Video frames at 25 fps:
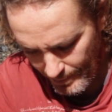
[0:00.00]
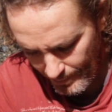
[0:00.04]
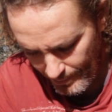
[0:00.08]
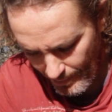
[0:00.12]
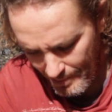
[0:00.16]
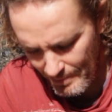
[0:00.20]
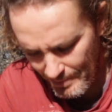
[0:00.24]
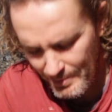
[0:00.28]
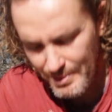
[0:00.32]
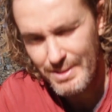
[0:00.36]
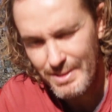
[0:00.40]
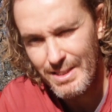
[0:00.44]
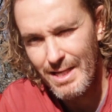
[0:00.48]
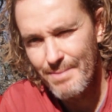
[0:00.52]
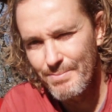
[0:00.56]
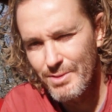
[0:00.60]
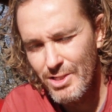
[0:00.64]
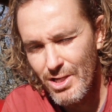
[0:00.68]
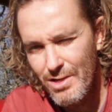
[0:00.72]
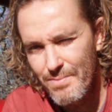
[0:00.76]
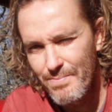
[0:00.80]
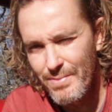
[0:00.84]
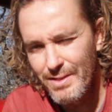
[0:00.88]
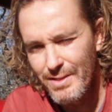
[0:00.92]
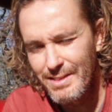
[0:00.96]
problem is I'm
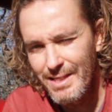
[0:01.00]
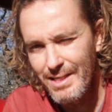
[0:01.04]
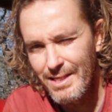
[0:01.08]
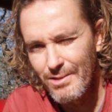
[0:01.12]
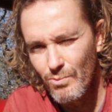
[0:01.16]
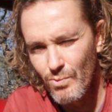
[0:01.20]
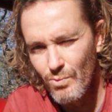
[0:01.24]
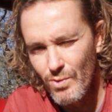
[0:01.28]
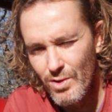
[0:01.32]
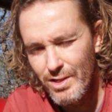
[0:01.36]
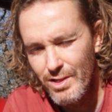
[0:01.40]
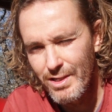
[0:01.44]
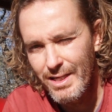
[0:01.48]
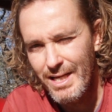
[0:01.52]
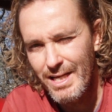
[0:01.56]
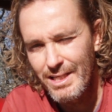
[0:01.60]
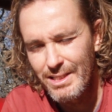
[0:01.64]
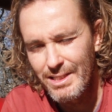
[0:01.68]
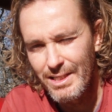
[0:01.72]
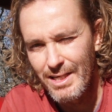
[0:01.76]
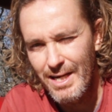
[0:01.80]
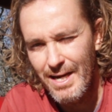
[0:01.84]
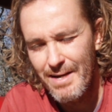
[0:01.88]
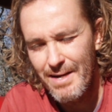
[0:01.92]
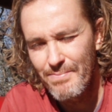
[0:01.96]
so busy at work
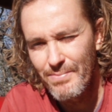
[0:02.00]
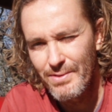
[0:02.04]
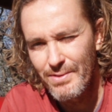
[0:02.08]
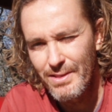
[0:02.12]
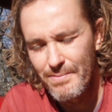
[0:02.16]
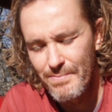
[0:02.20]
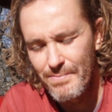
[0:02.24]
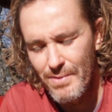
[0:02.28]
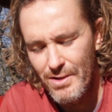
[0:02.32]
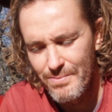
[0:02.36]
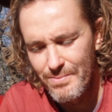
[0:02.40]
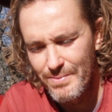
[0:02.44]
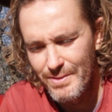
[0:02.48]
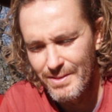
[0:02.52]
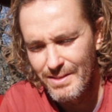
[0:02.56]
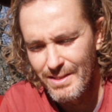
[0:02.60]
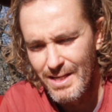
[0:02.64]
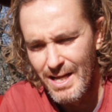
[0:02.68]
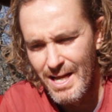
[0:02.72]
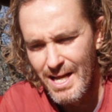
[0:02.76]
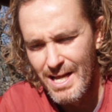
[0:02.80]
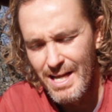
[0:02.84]
catching up at the moment,